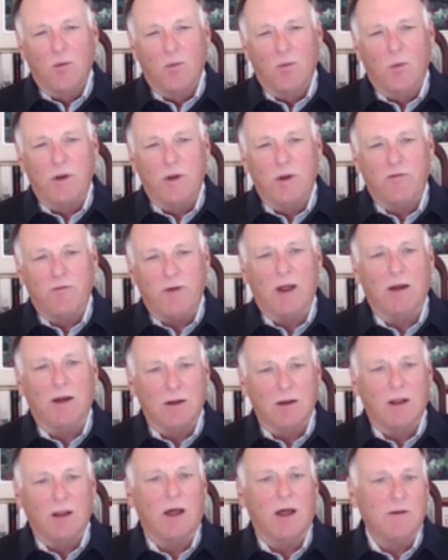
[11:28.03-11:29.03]
We
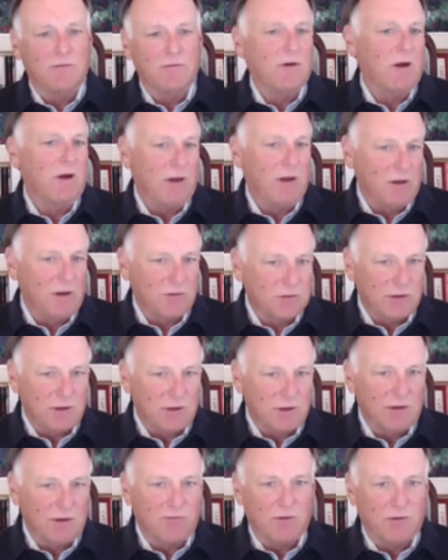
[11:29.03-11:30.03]
found a lot of very
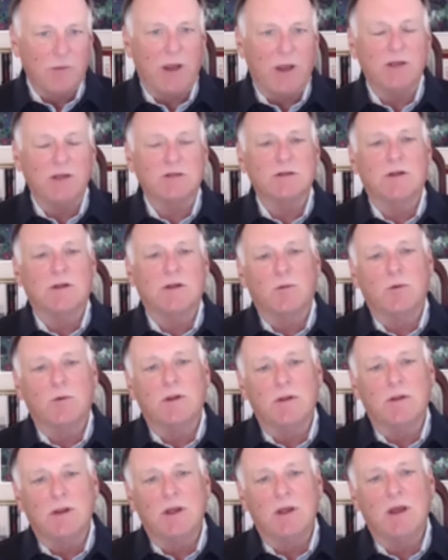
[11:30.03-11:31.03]
interesting information that
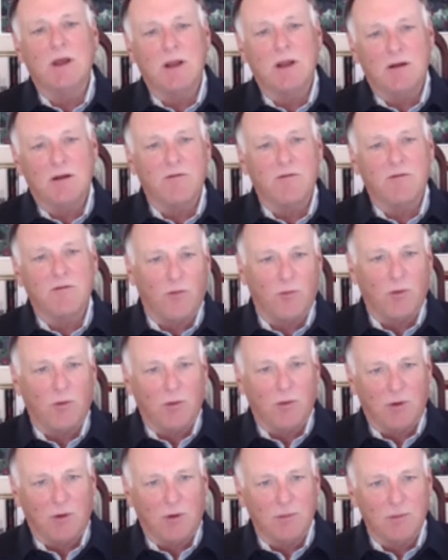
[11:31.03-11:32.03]
would then
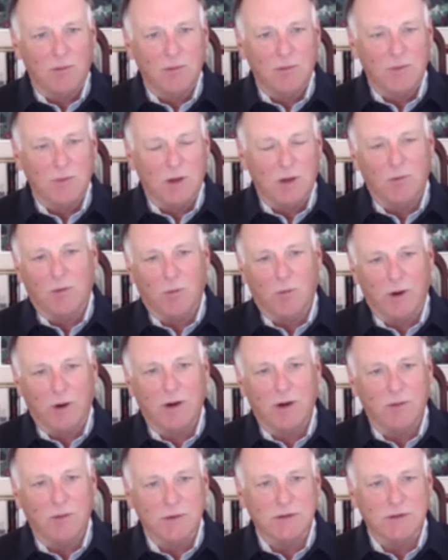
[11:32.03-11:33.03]
inform, and we're
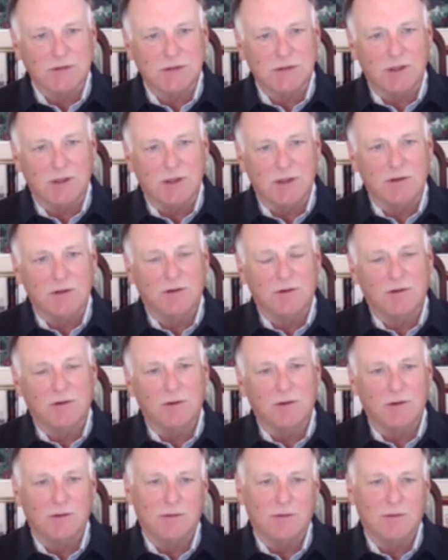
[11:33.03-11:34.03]
working with the city
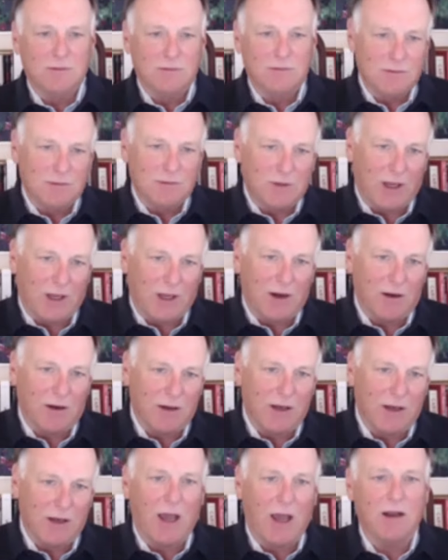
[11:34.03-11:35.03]
to take our
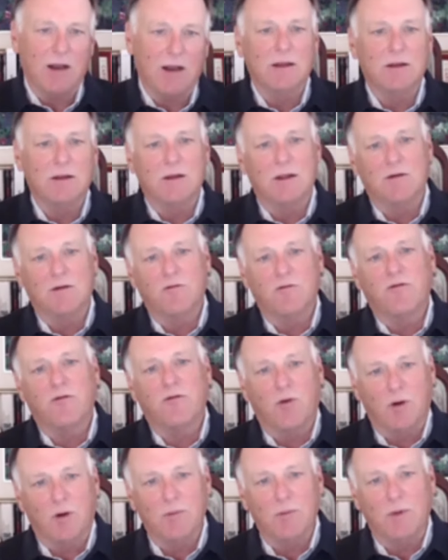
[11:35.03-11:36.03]
data and then
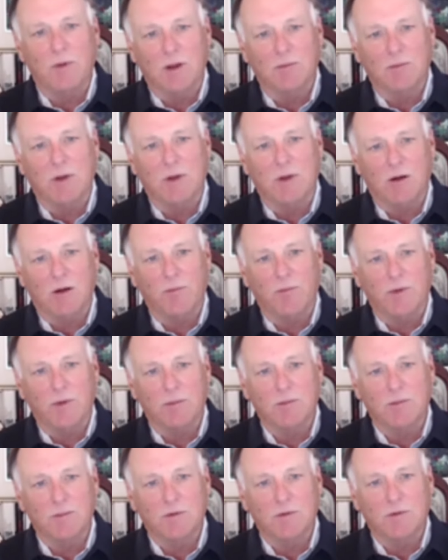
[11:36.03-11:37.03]
inform them to help
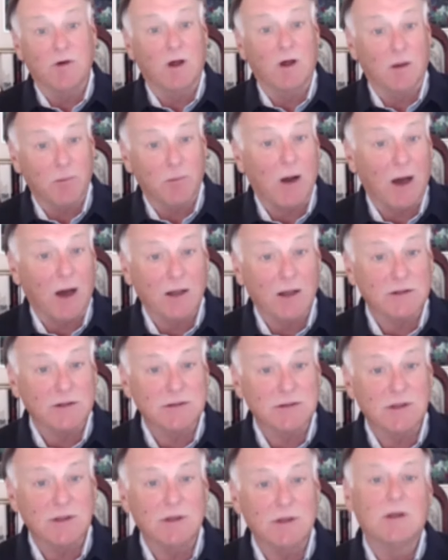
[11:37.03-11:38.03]
them develop
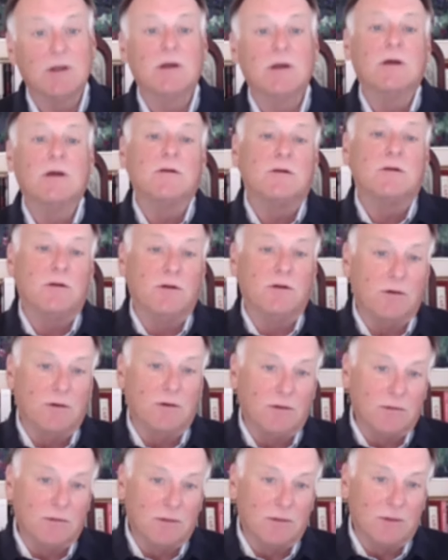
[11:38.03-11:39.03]
policy
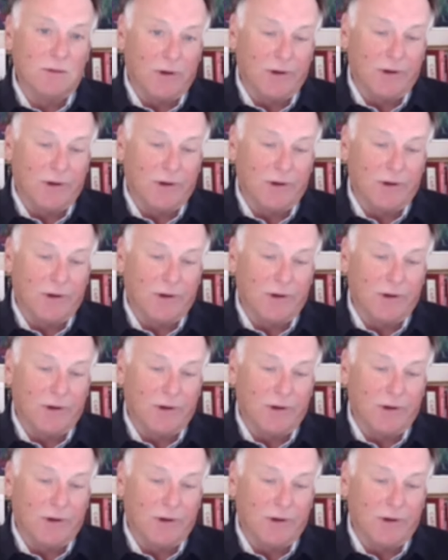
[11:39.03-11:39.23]
to